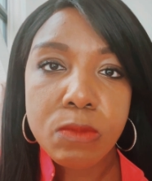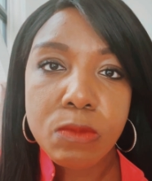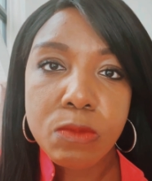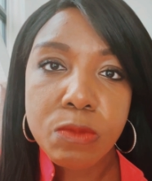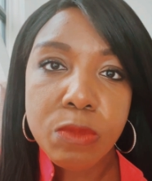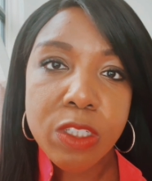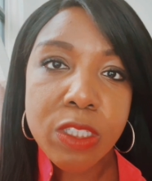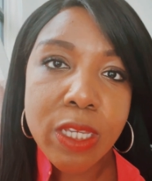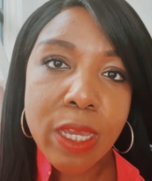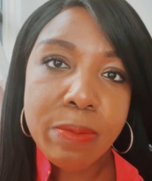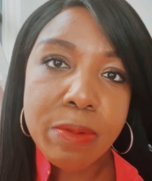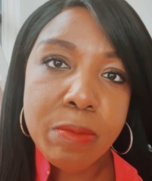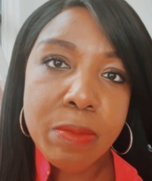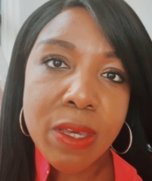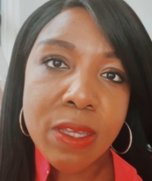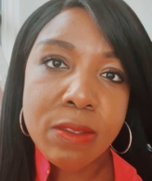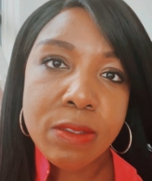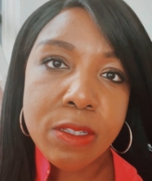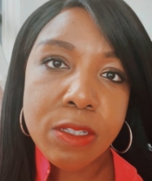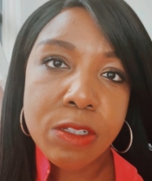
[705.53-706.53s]
what type of
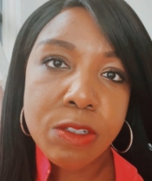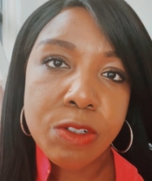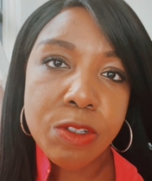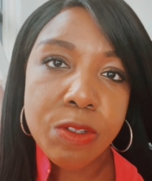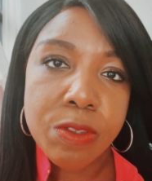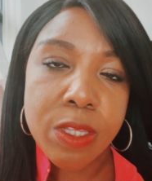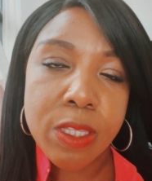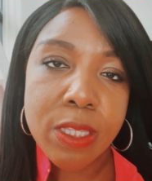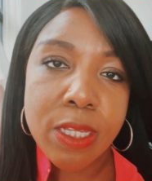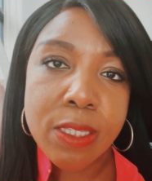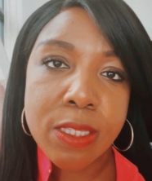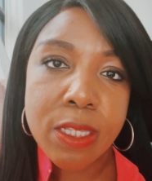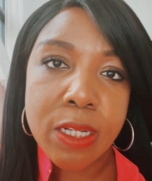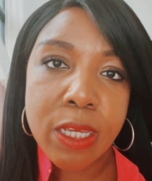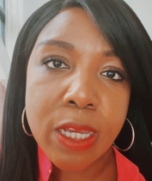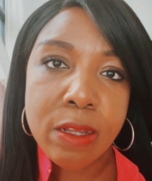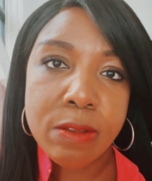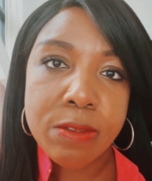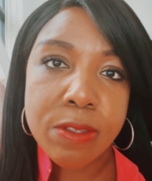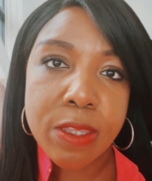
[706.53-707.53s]
message do you think that's sending
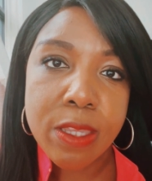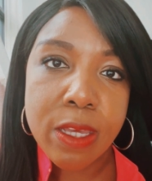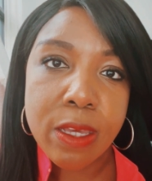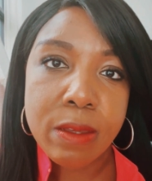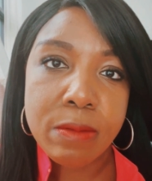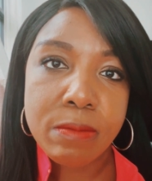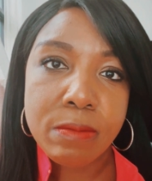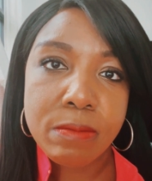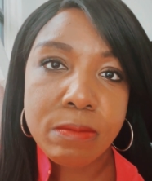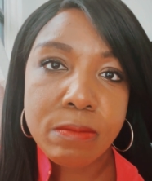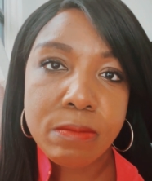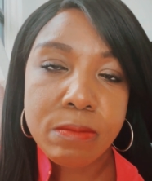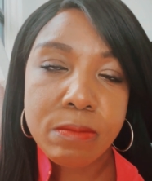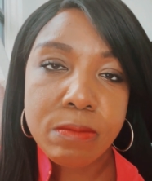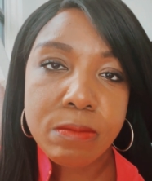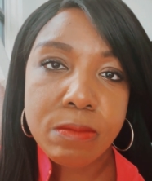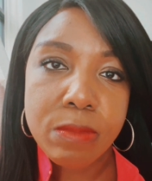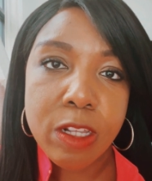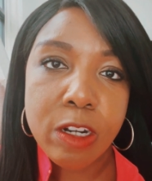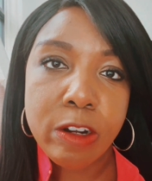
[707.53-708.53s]
out to them
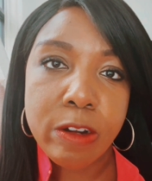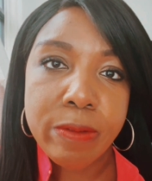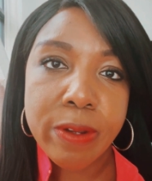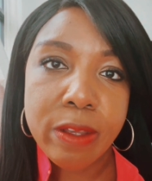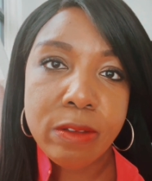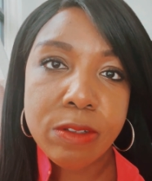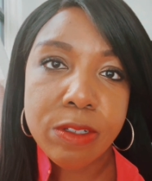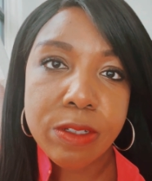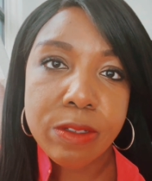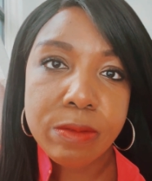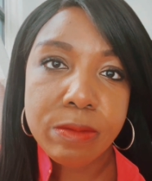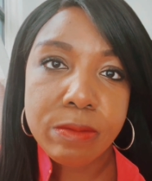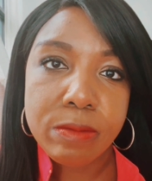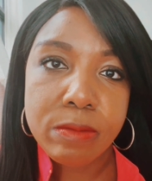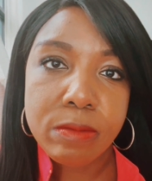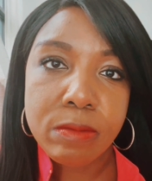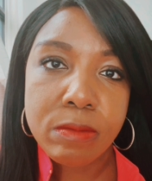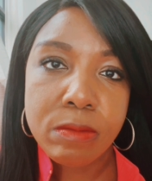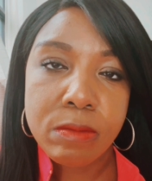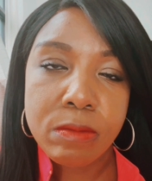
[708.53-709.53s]
that are around you?
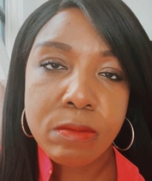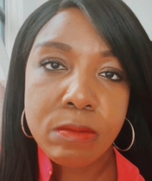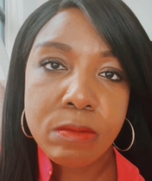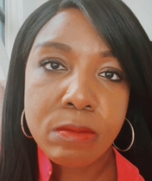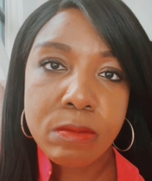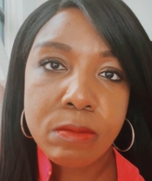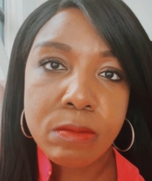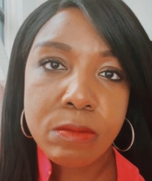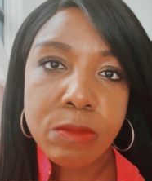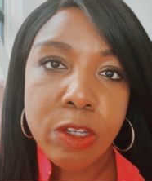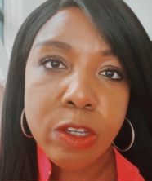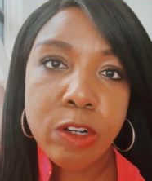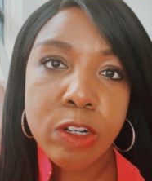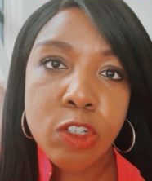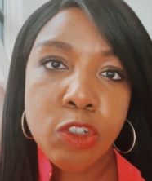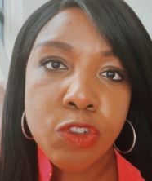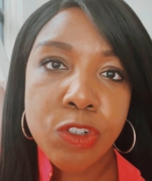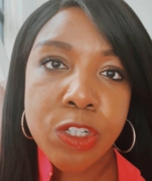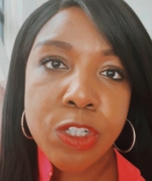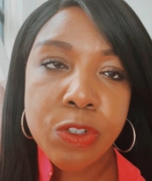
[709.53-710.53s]
They're gonna
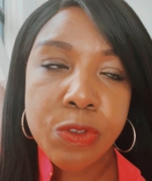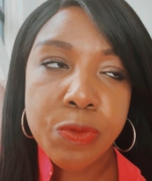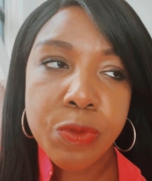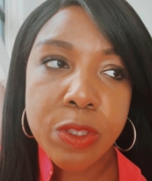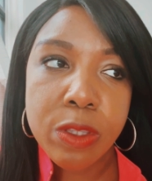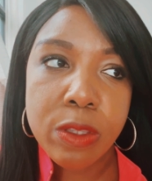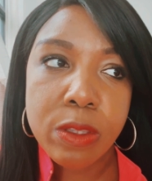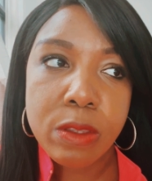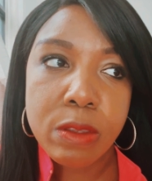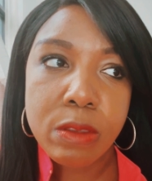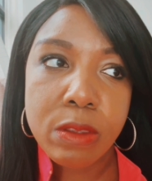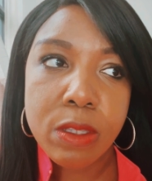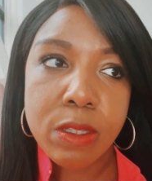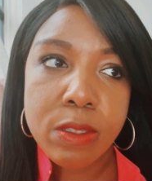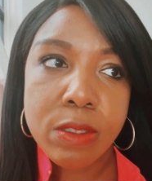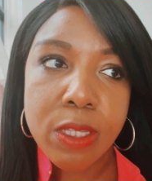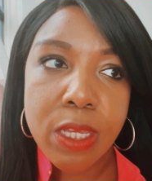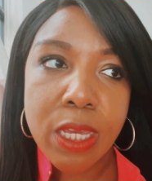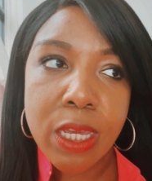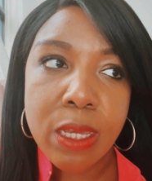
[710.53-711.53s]
treat you with the
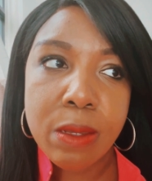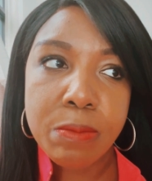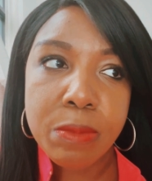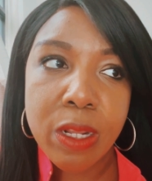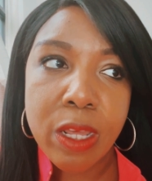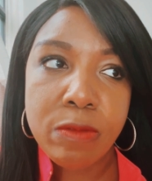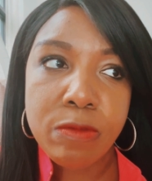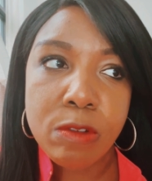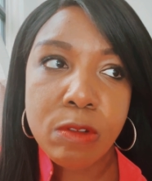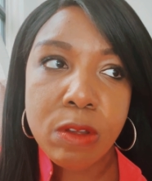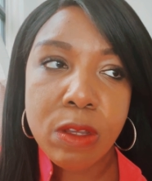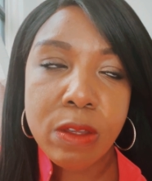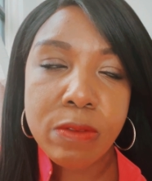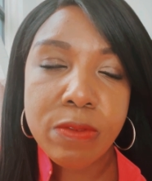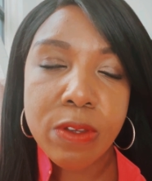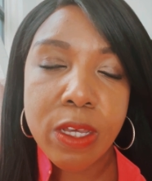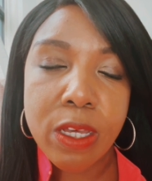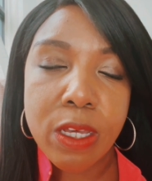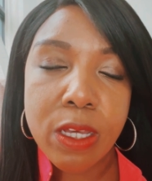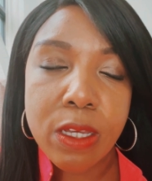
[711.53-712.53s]
same level of
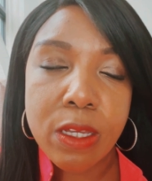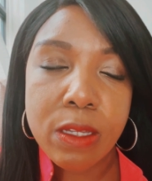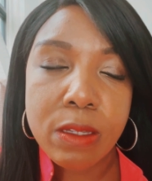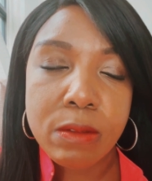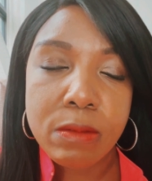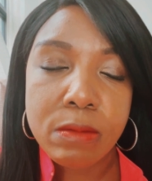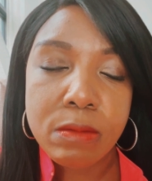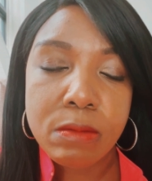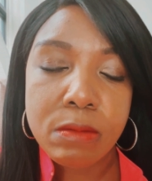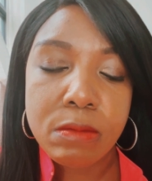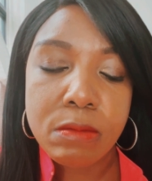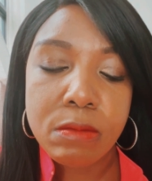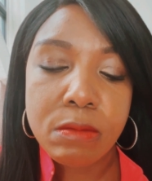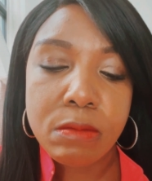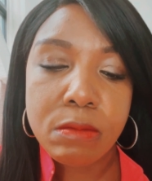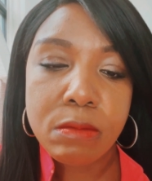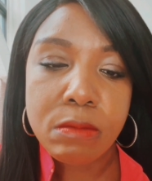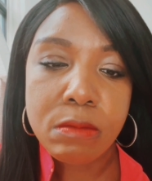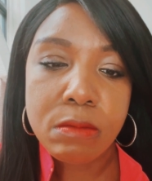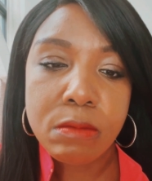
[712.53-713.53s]
uh,
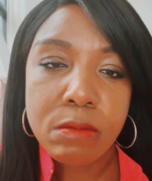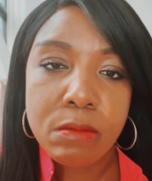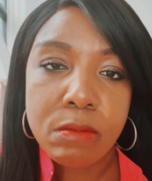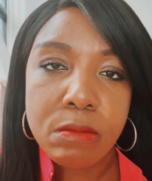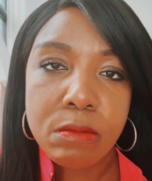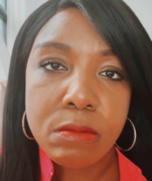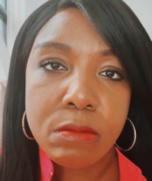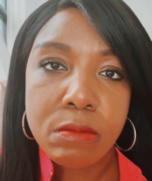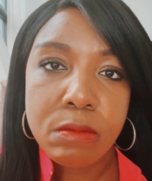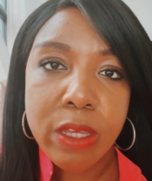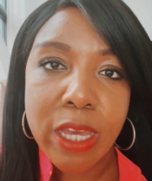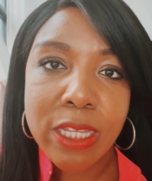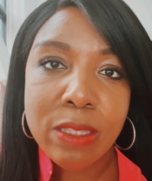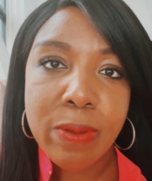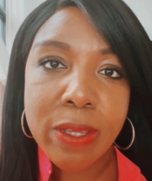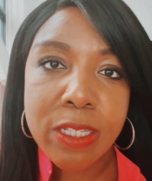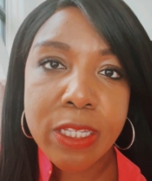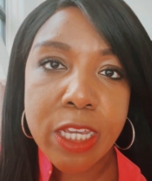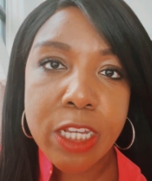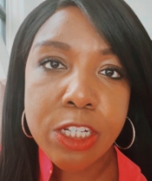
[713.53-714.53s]

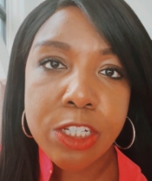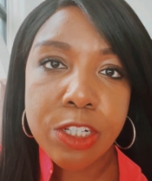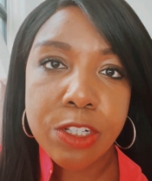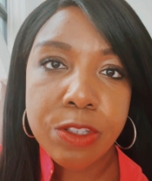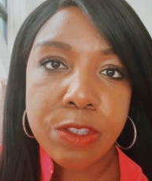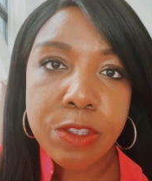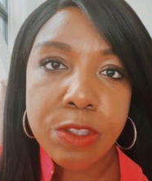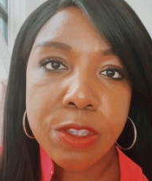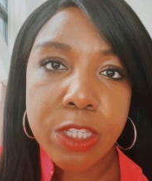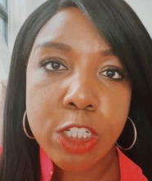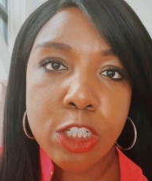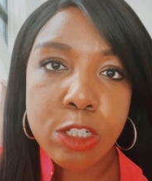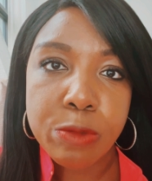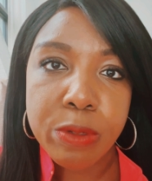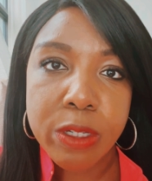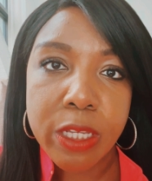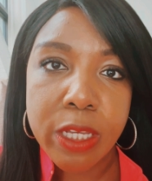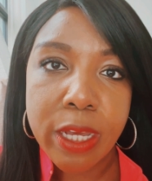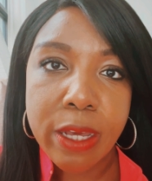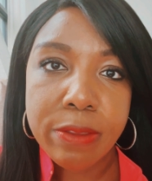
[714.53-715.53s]
expectation that you're
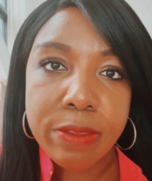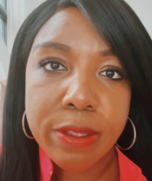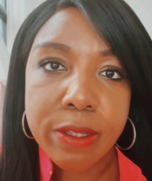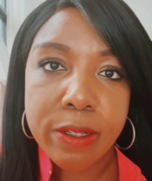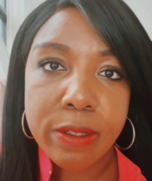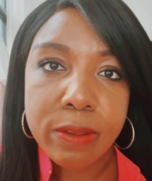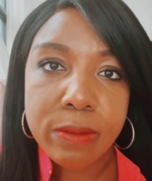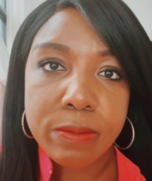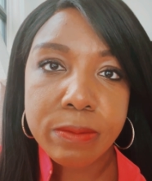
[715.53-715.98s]
putting out there.